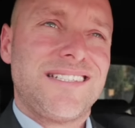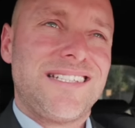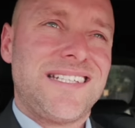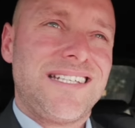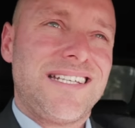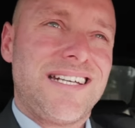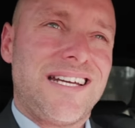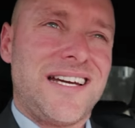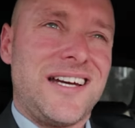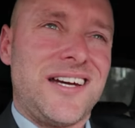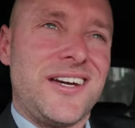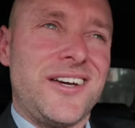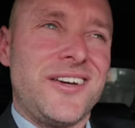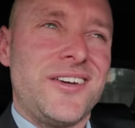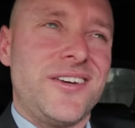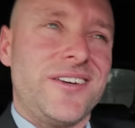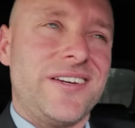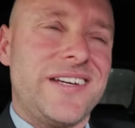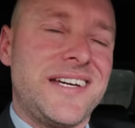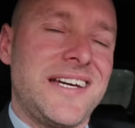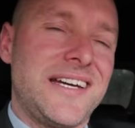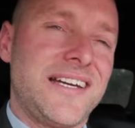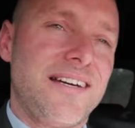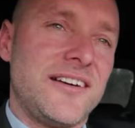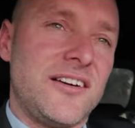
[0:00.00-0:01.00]
you
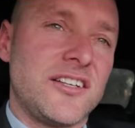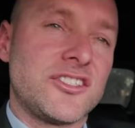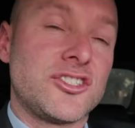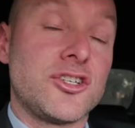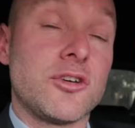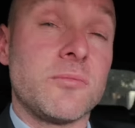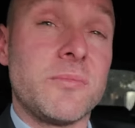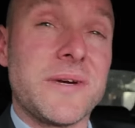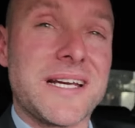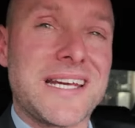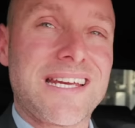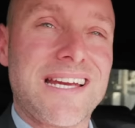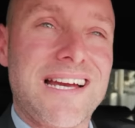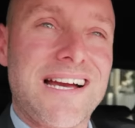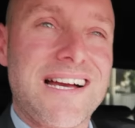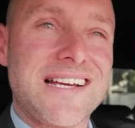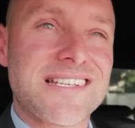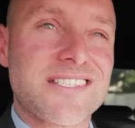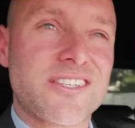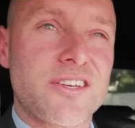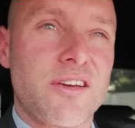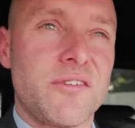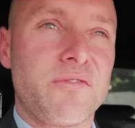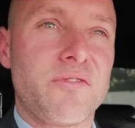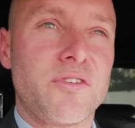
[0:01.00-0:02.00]
know I took my
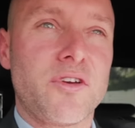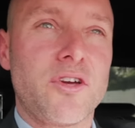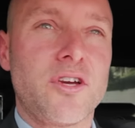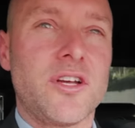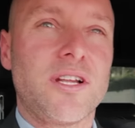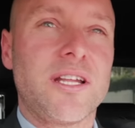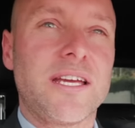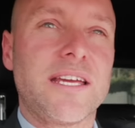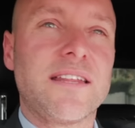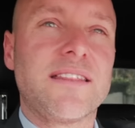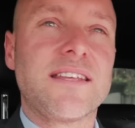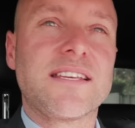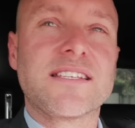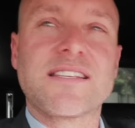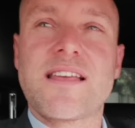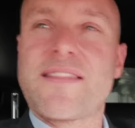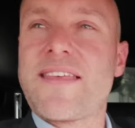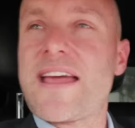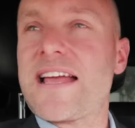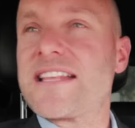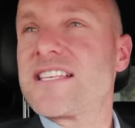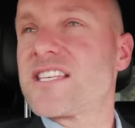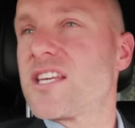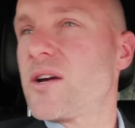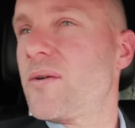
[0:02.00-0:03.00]
cast off early and things
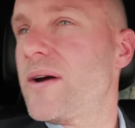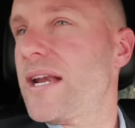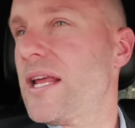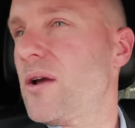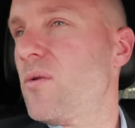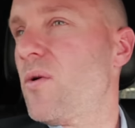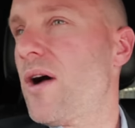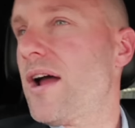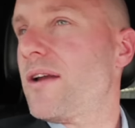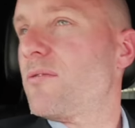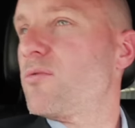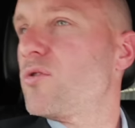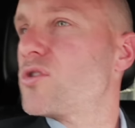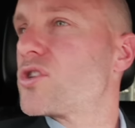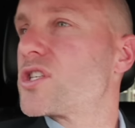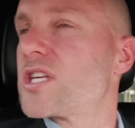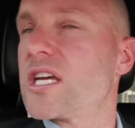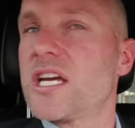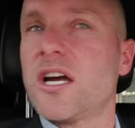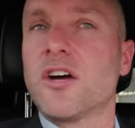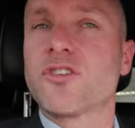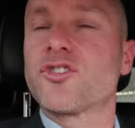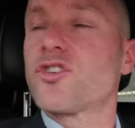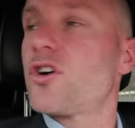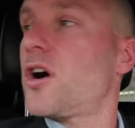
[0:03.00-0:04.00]
like that so anyway we'll
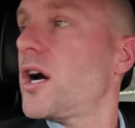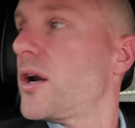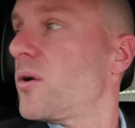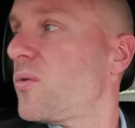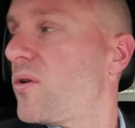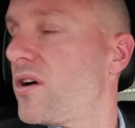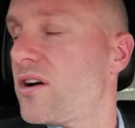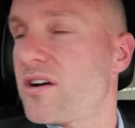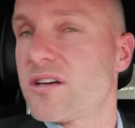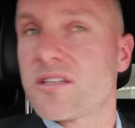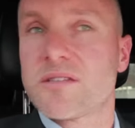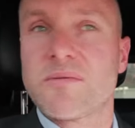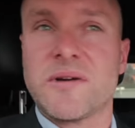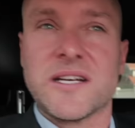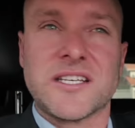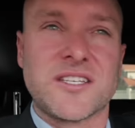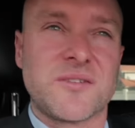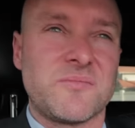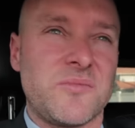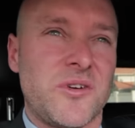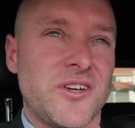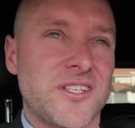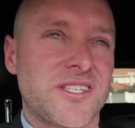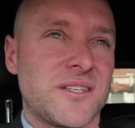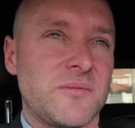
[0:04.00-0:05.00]
see I'll try to wear it as
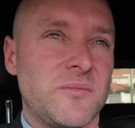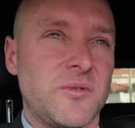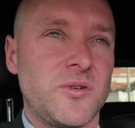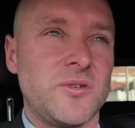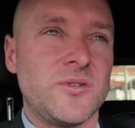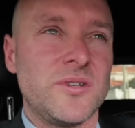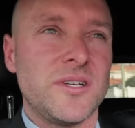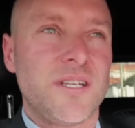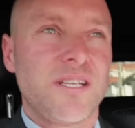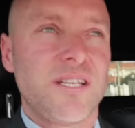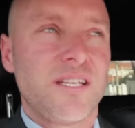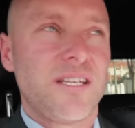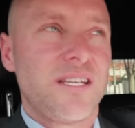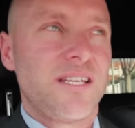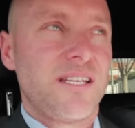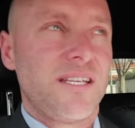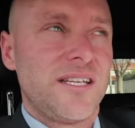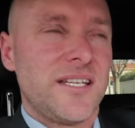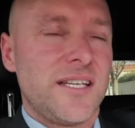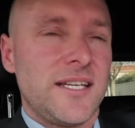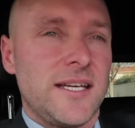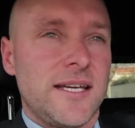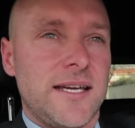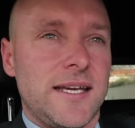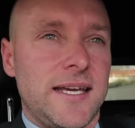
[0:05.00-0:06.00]
much as possible
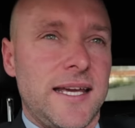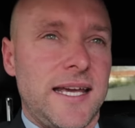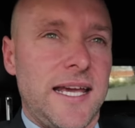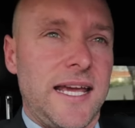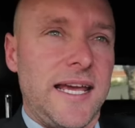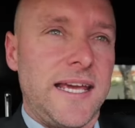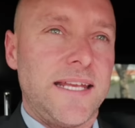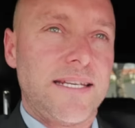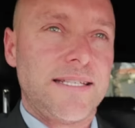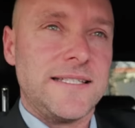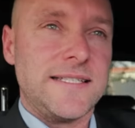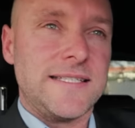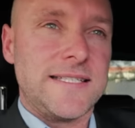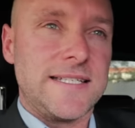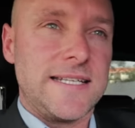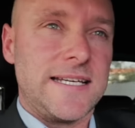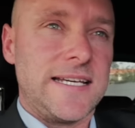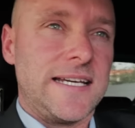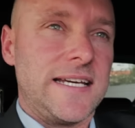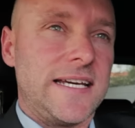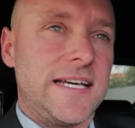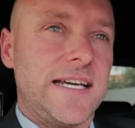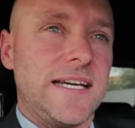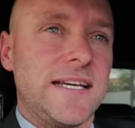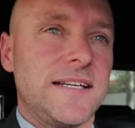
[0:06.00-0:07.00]
and
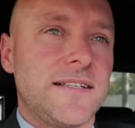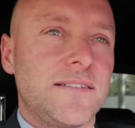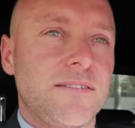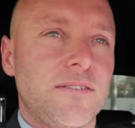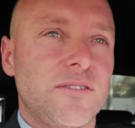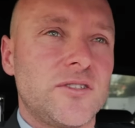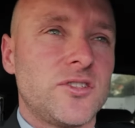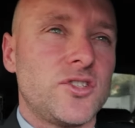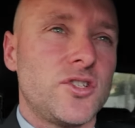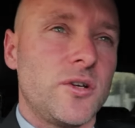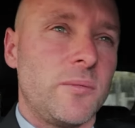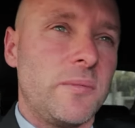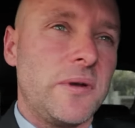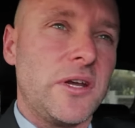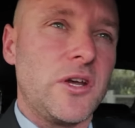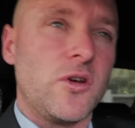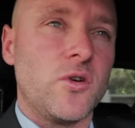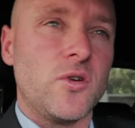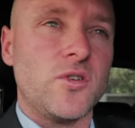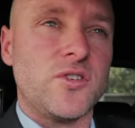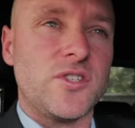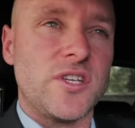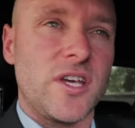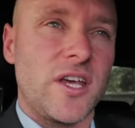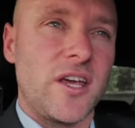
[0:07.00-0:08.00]
uh, should be
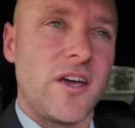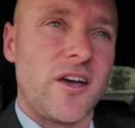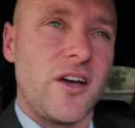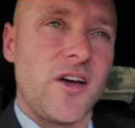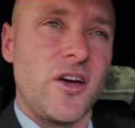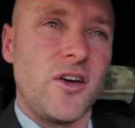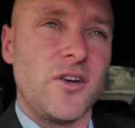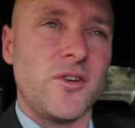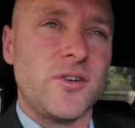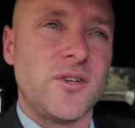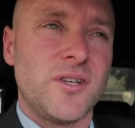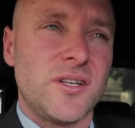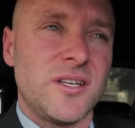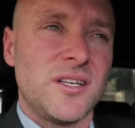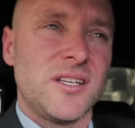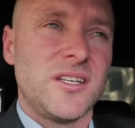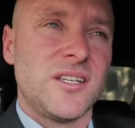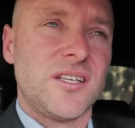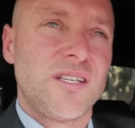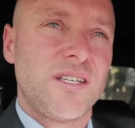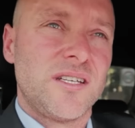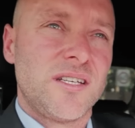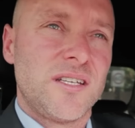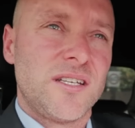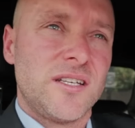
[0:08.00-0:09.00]
good to go
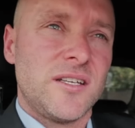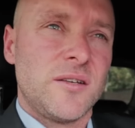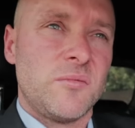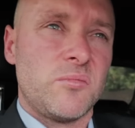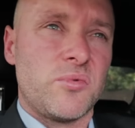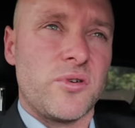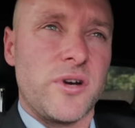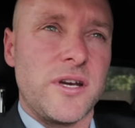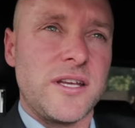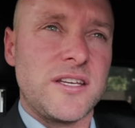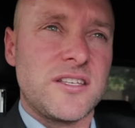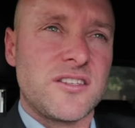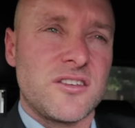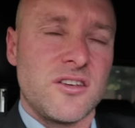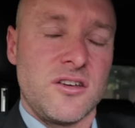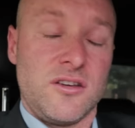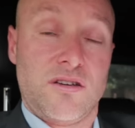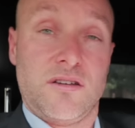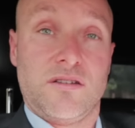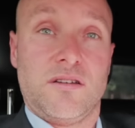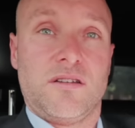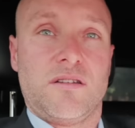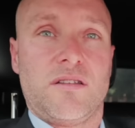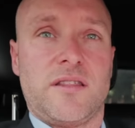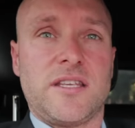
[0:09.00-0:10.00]
pretty
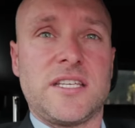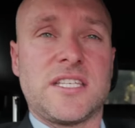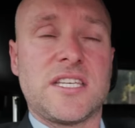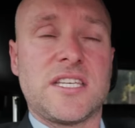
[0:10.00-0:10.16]
soon.